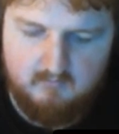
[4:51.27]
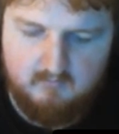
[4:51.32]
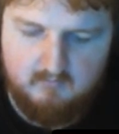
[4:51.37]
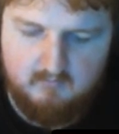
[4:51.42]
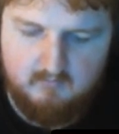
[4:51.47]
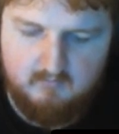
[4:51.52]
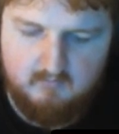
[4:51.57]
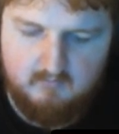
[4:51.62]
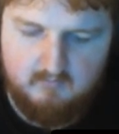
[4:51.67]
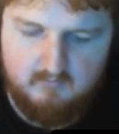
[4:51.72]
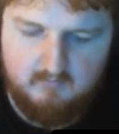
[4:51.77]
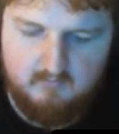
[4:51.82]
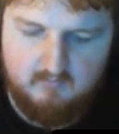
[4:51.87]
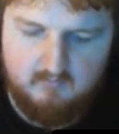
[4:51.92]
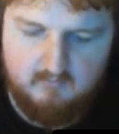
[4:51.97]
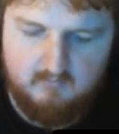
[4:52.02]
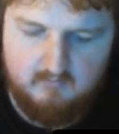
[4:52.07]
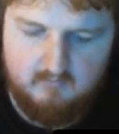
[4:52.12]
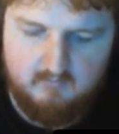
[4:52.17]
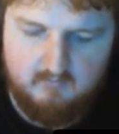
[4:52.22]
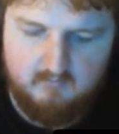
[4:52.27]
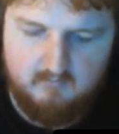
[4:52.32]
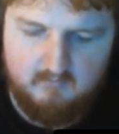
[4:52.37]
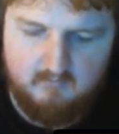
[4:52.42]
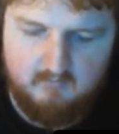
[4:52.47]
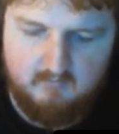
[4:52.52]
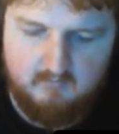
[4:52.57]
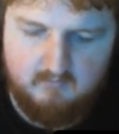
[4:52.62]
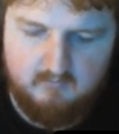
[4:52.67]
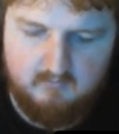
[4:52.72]

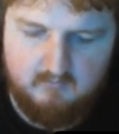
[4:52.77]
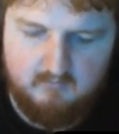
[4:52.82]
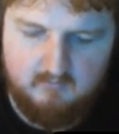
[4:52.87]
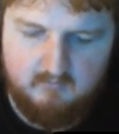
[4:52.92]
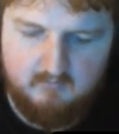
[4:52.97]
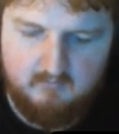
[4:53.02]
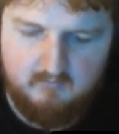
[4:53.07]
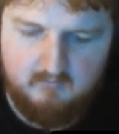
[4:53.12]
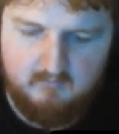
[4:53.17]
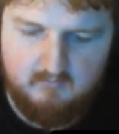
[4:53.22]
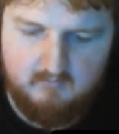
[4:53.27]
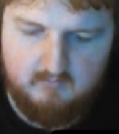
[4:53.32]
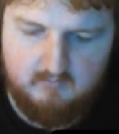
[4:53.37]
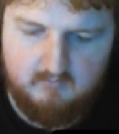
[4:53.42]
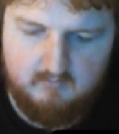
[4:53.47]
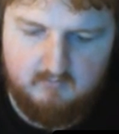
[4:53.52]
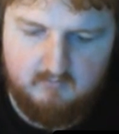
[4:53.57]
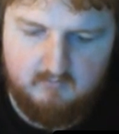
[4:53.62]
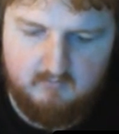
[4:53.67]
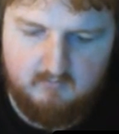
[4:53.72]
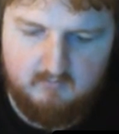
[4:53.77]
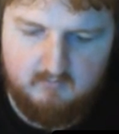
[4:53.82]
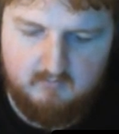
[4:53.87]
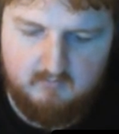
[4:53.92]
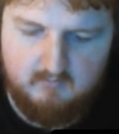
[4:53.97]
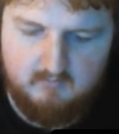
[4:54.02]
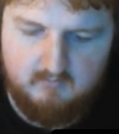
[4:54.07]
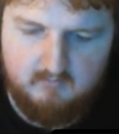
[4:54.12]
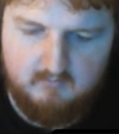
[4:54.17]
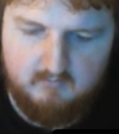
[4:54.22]

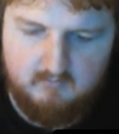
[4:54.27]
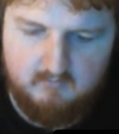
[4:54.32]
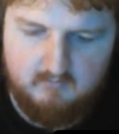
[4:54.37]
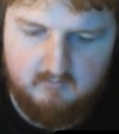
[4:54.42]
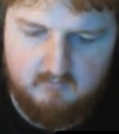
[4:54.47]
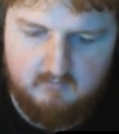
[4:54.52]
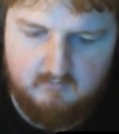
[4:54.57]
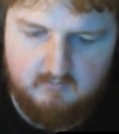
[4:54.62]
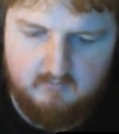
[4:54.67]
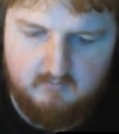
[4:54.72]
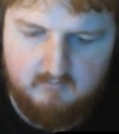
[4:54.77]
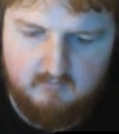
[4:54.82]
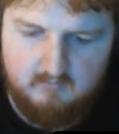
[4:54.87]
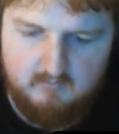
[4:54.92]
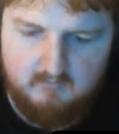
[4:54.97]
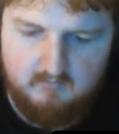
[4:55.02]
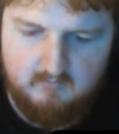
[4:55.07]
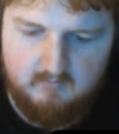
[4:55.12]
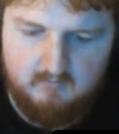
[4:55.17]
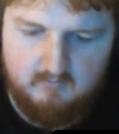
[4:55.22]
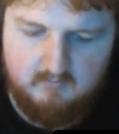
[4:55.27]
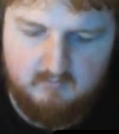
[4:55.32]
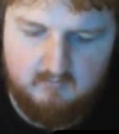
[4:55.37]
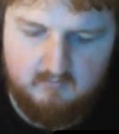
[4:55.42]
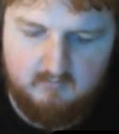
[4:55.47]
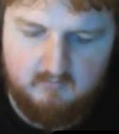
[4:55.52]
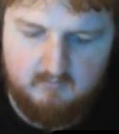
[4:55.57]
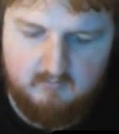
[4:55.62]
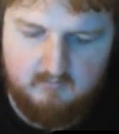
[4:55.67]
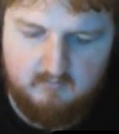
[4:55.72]

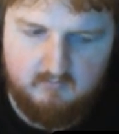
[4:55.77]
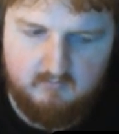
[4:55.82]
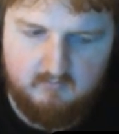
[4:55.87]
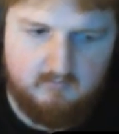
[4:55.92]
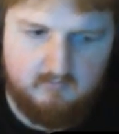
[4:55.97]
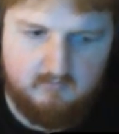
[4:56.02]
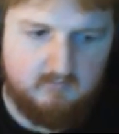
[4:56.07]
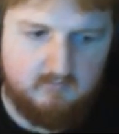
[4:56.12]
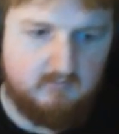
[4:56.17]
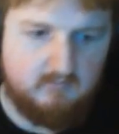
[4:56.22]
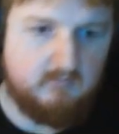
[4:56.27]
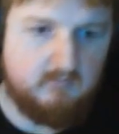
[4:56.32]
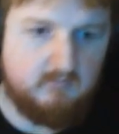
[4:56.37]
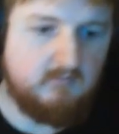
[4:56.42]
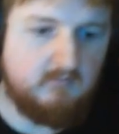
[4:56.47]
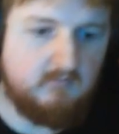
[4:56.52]
(silent)